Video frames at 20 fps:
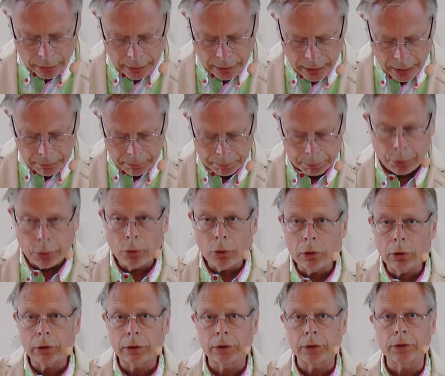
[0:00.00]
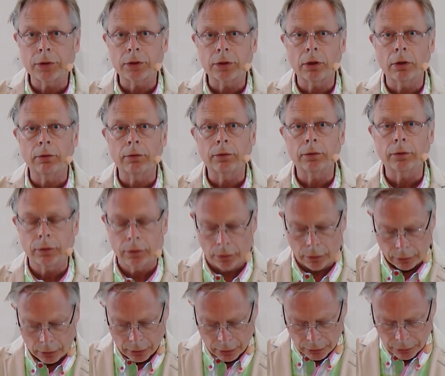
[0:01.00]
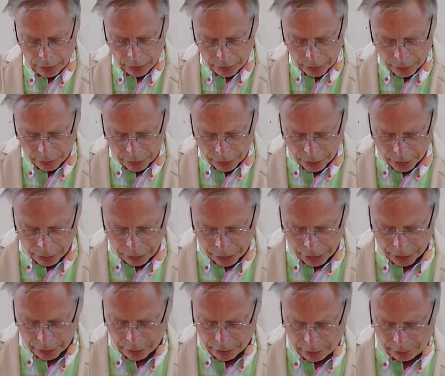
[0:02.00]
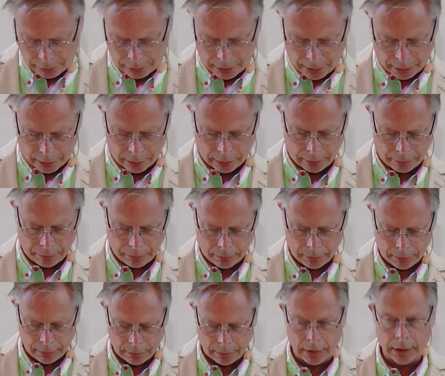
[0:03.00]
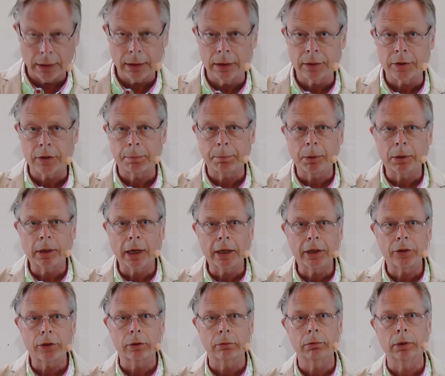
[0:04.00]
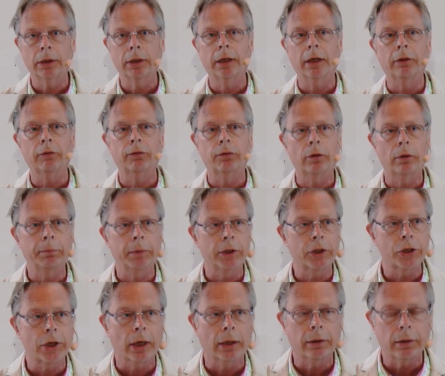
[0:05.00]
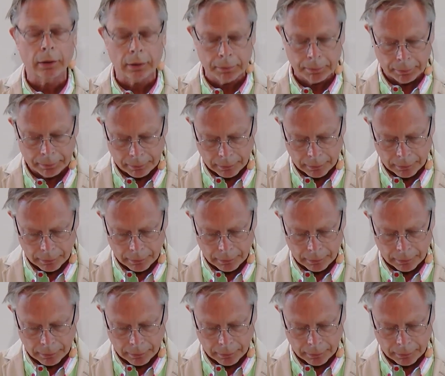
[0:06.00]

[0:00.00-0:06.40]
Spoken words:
the importance of social contact, the inspiration we get from each other